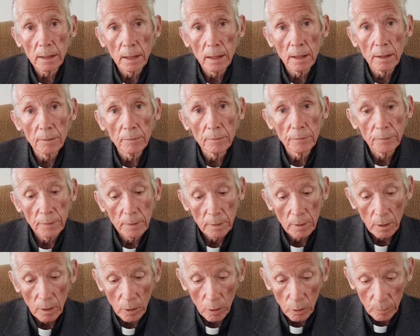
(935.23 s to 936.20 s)
of
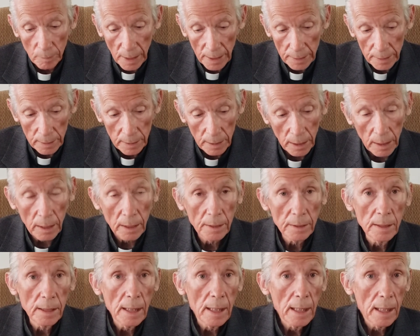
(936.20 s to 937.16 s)
Almighty God.